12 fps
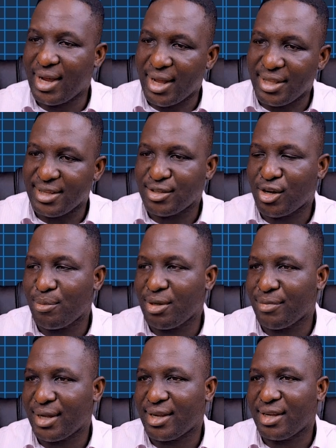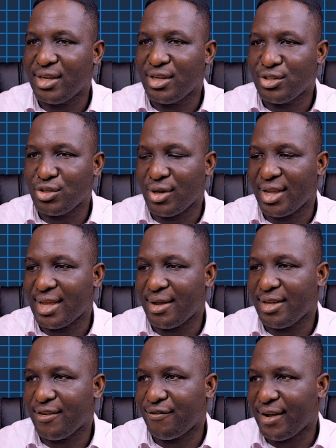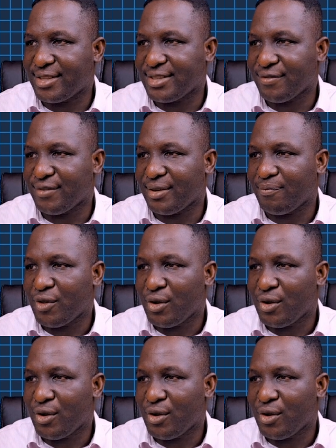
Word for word: and it's coming back together effectively.